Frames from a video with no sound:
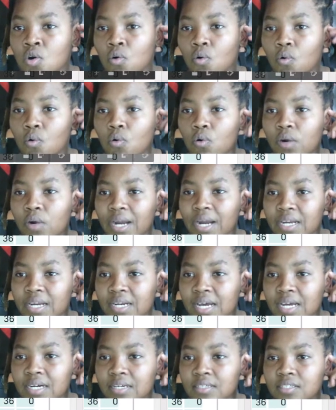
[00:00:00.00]
or
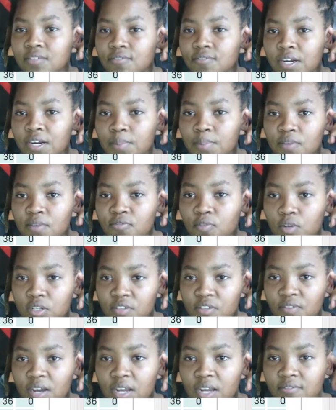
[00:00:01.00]
900 divided by
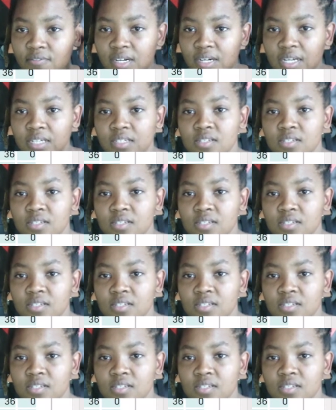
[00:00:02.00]
45, right?